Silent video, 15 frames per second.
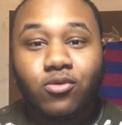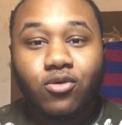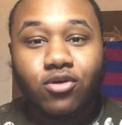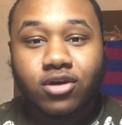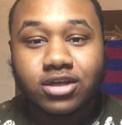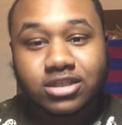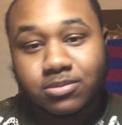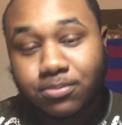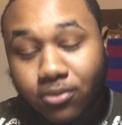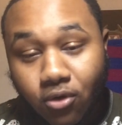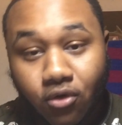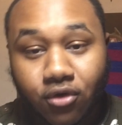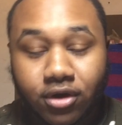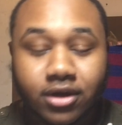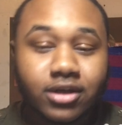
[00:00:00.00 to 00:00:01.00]
It's
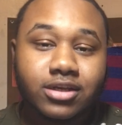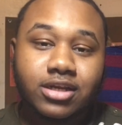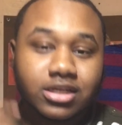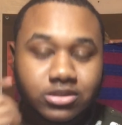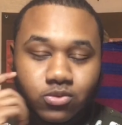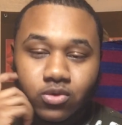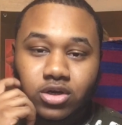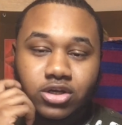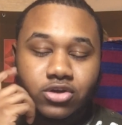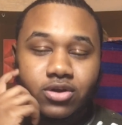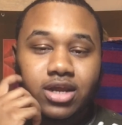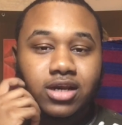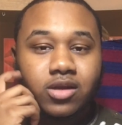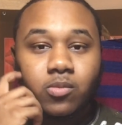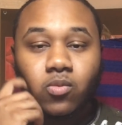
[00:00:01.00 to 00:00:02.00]
boring. Doesn't want to do that
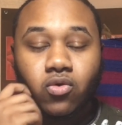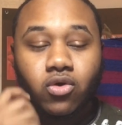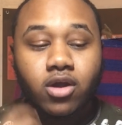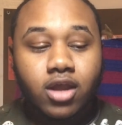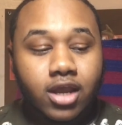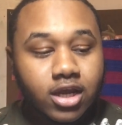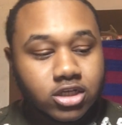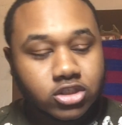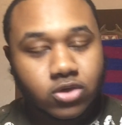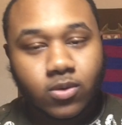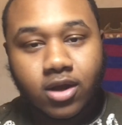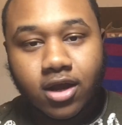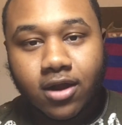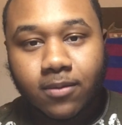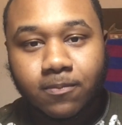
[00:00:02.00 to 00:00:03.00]
anymore. So,
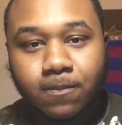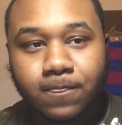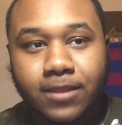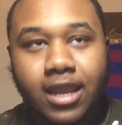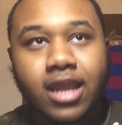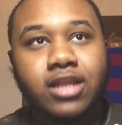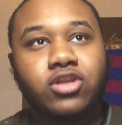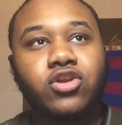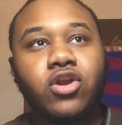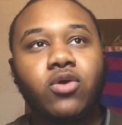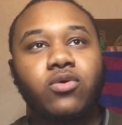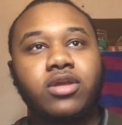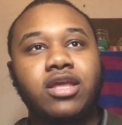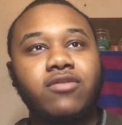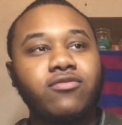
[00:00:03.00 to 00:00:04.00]
adding
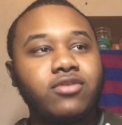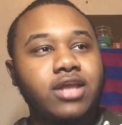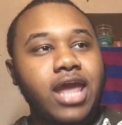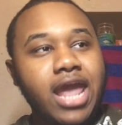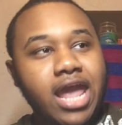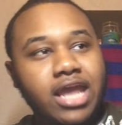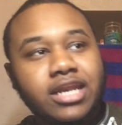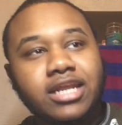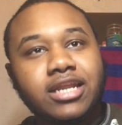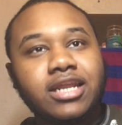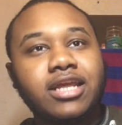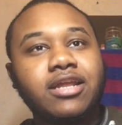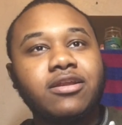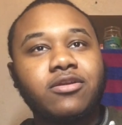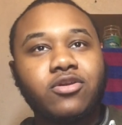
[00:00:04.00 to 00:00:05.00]
it in,
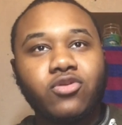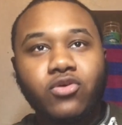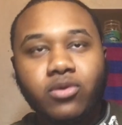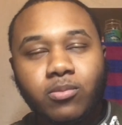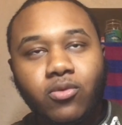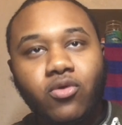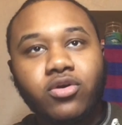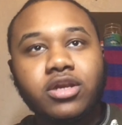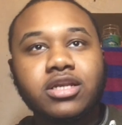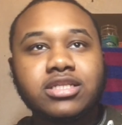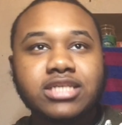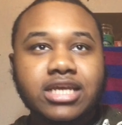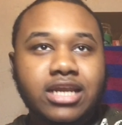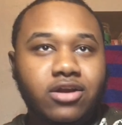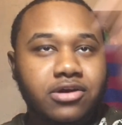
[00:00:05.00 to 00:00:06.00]
in the morning, taking it
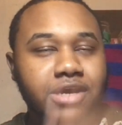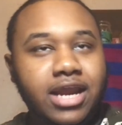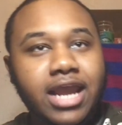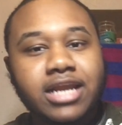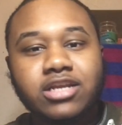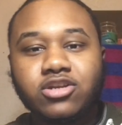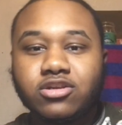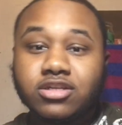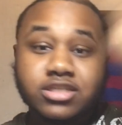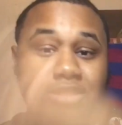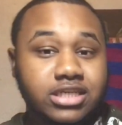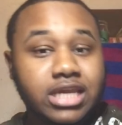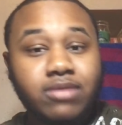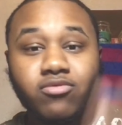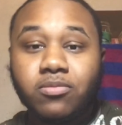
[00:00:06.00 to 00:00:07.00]
out at night, and just keep
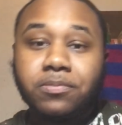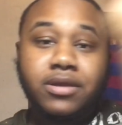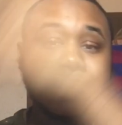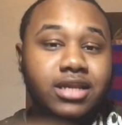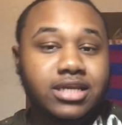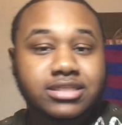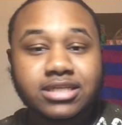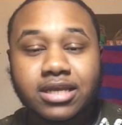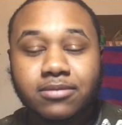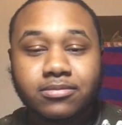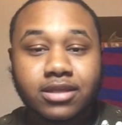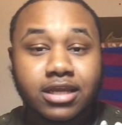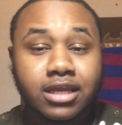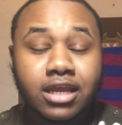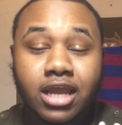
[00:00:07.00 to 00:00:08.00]
repeating that same thing.
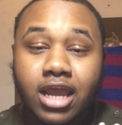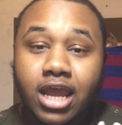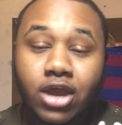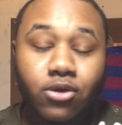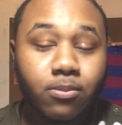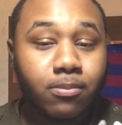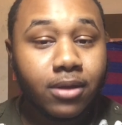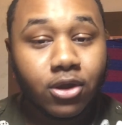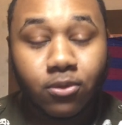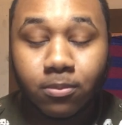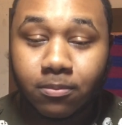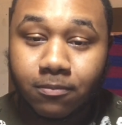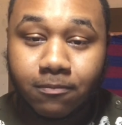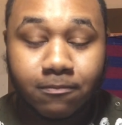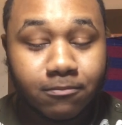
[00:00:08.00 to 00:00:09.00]
It'll
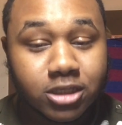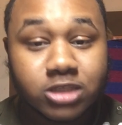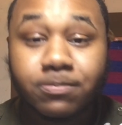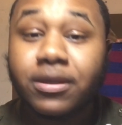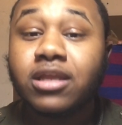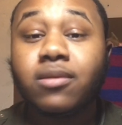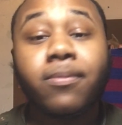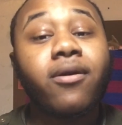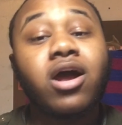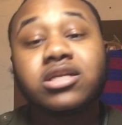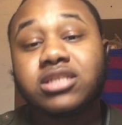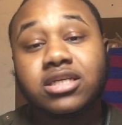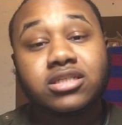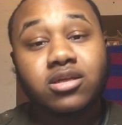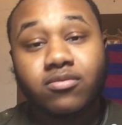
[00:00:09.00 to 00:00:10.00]
speed the process
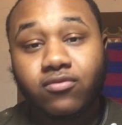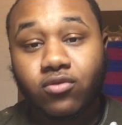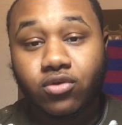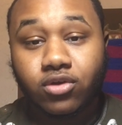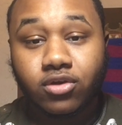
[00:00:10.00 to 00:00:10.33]
up for you.